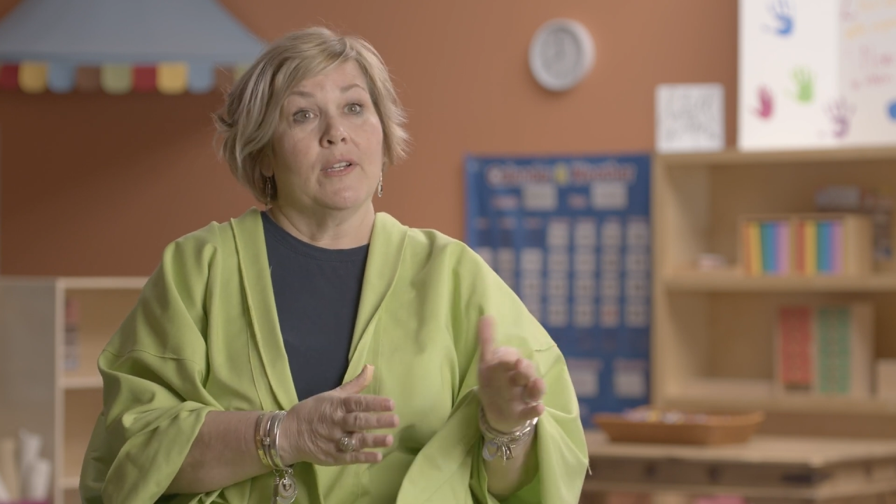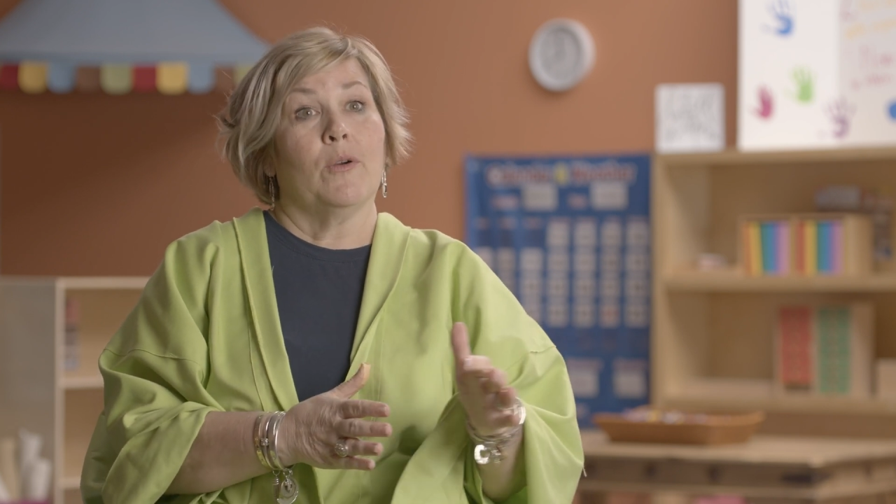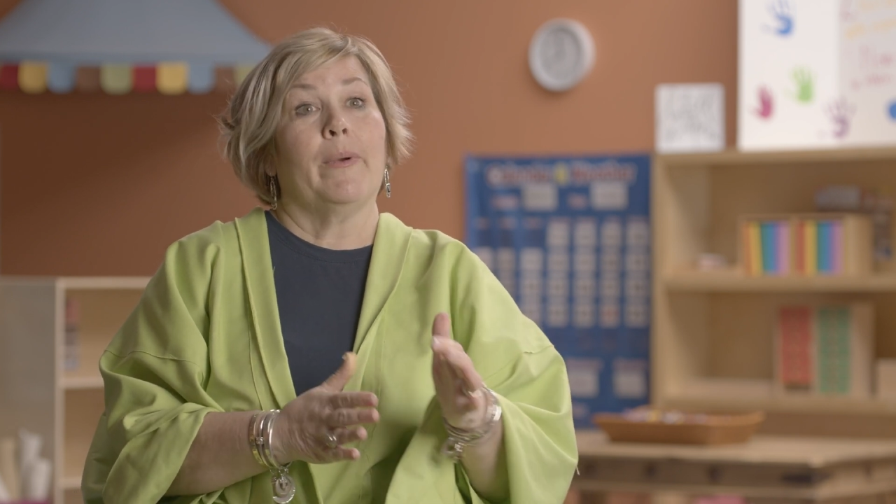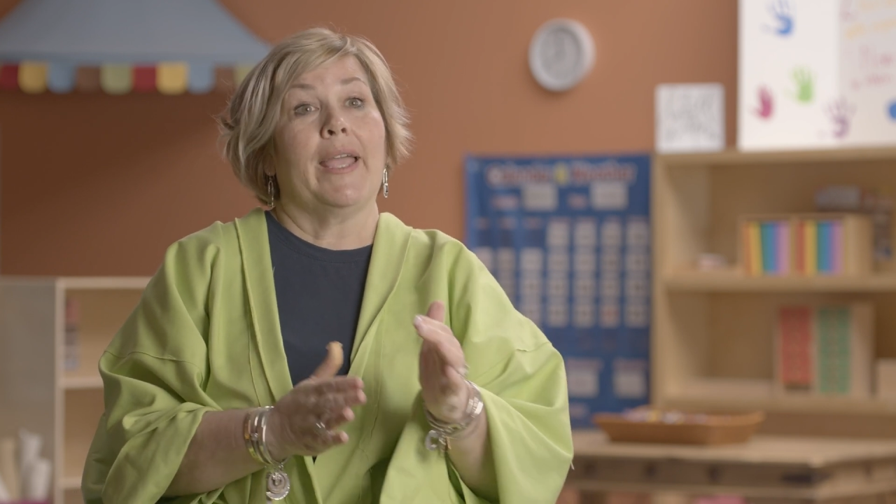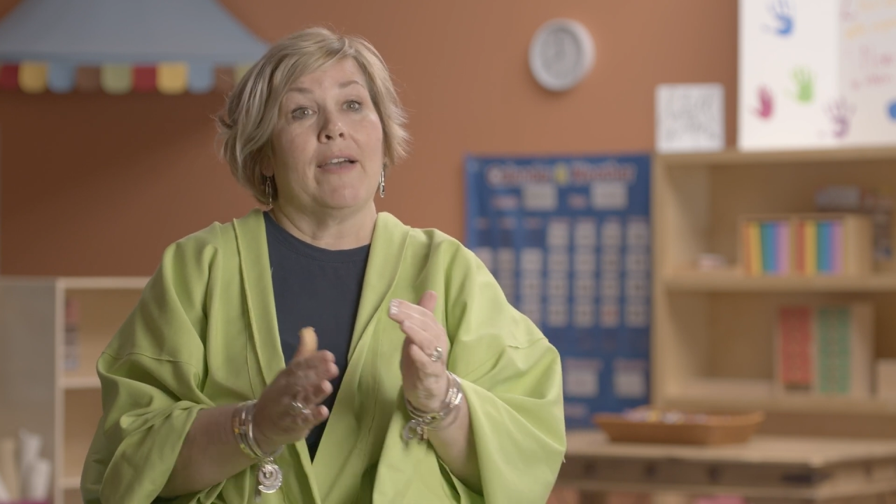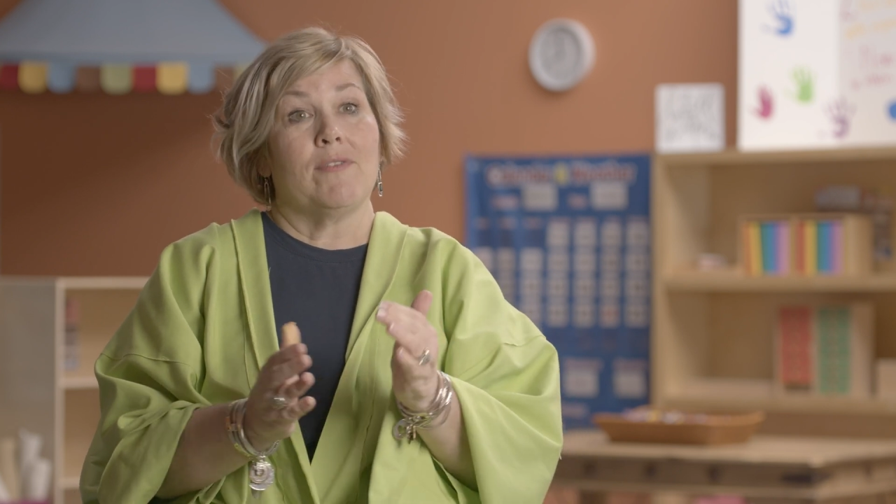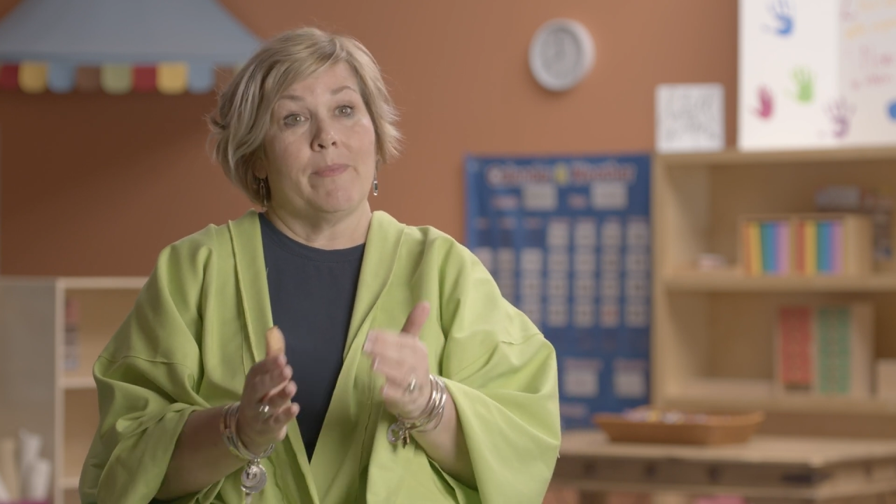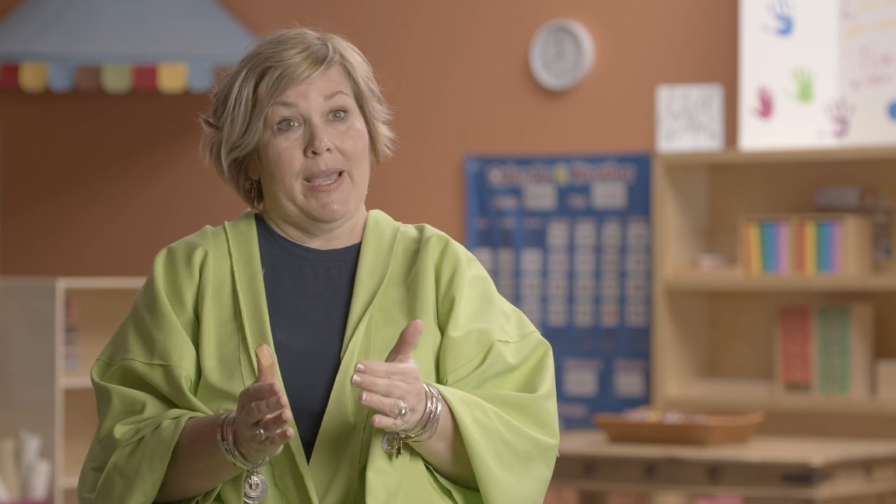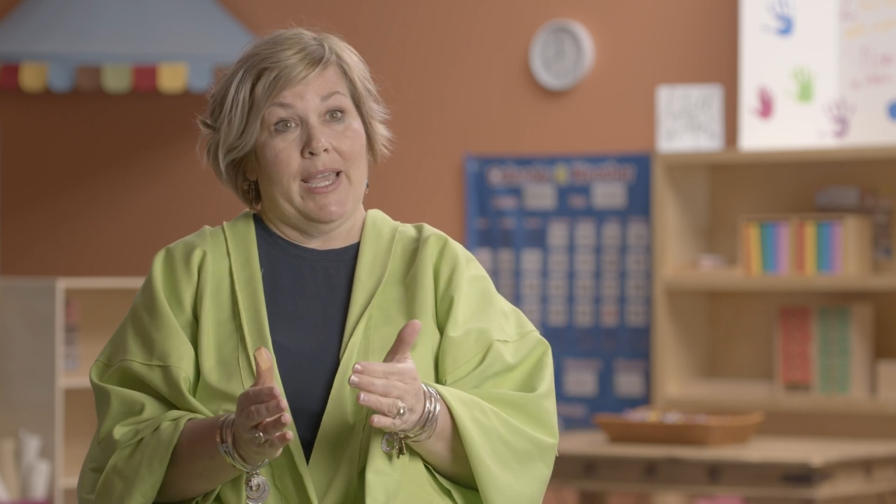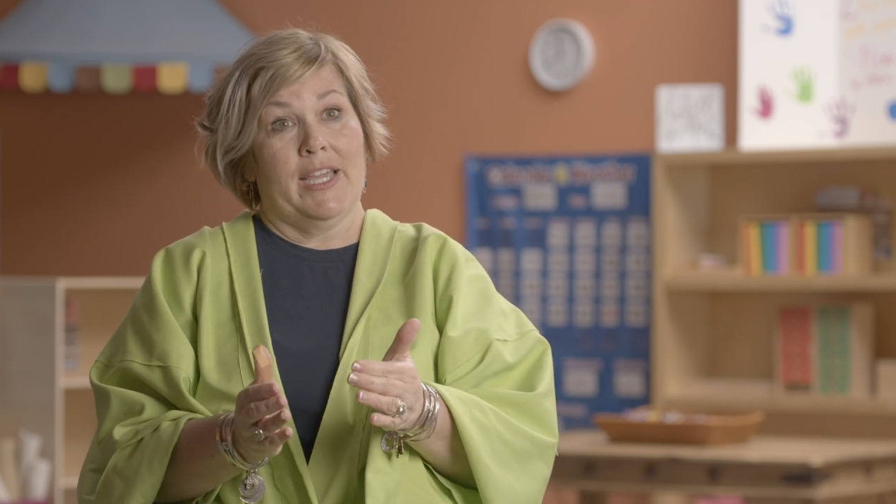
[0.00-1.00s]
we have a
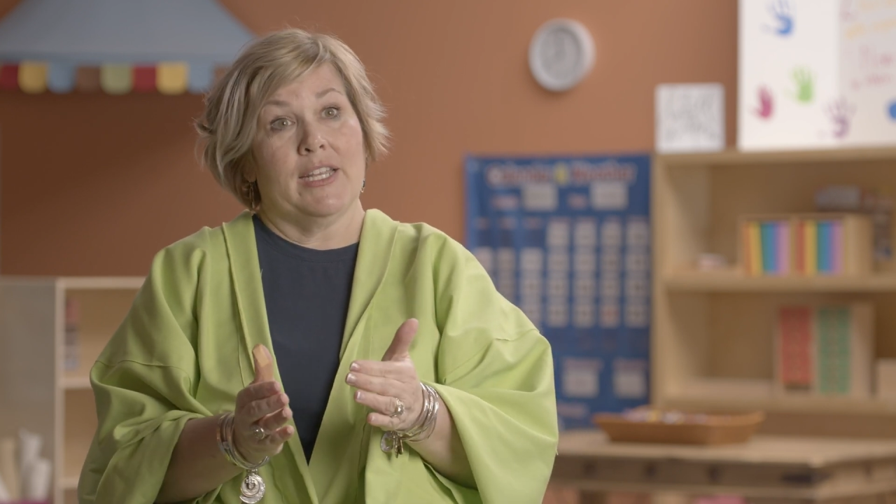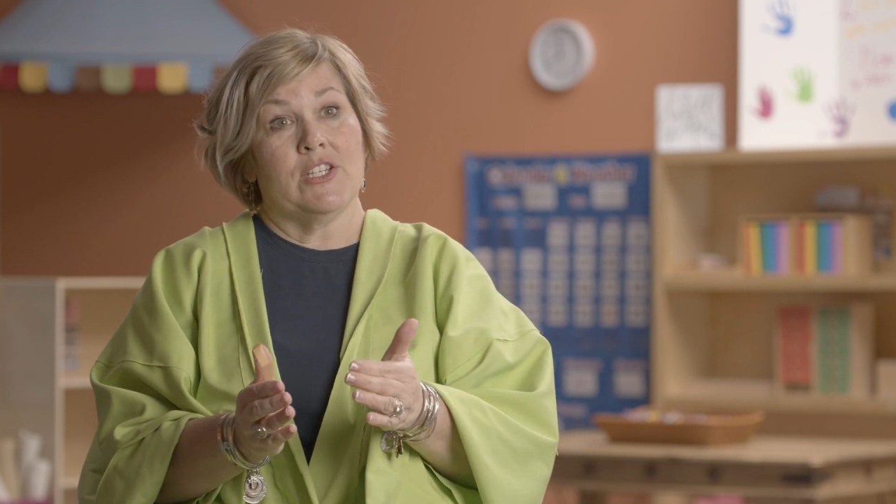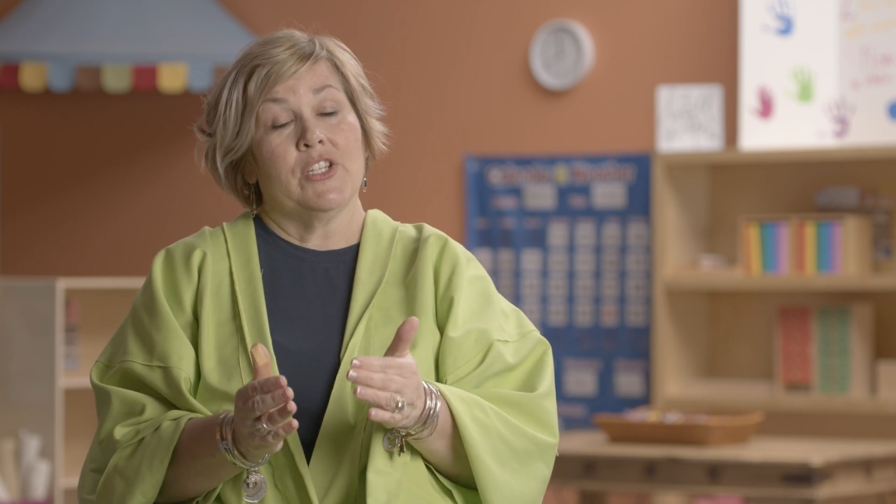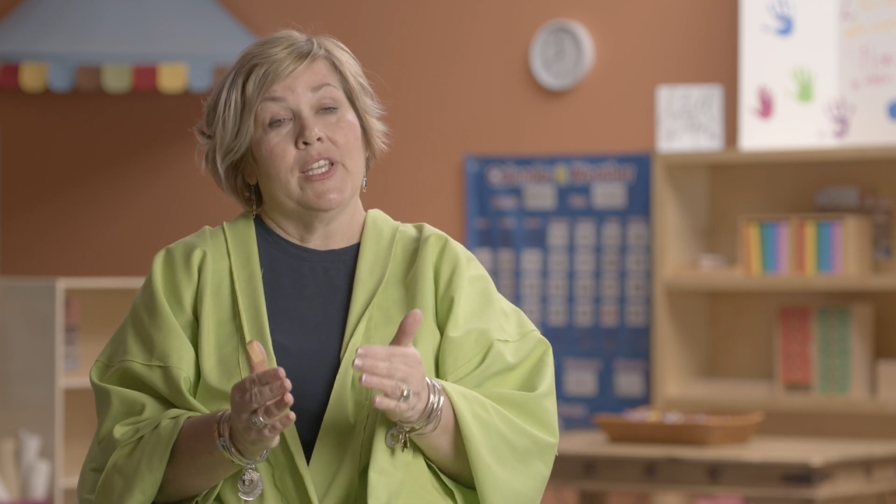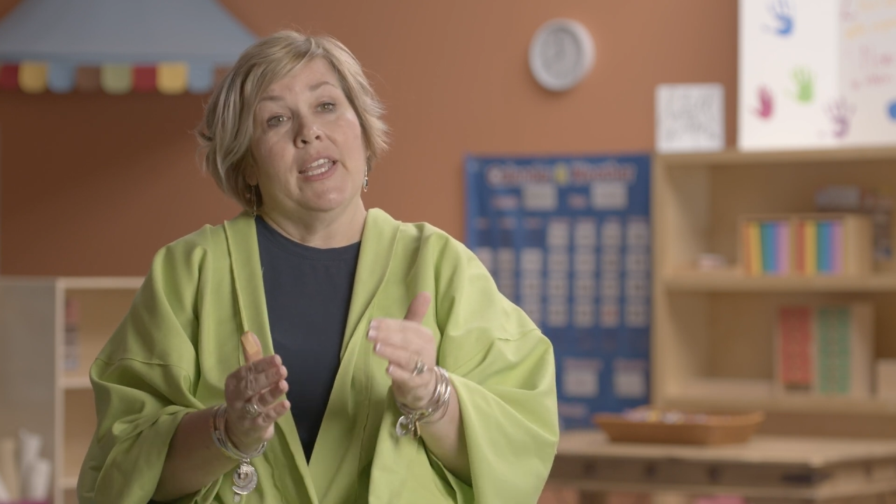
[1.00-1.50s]
badge.